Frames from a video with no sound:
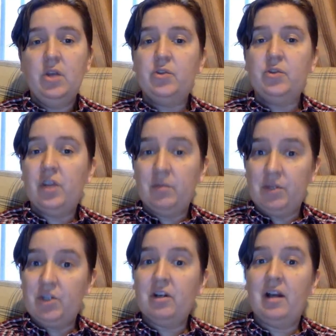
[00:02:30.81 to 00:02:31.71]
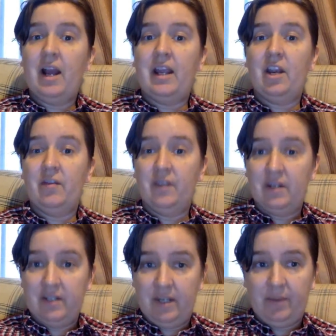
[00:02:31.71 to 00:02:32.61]
so you can be sure I care
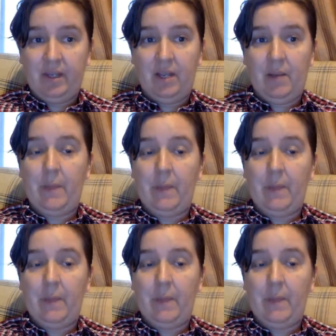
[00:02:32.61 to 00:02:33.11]
very deeply about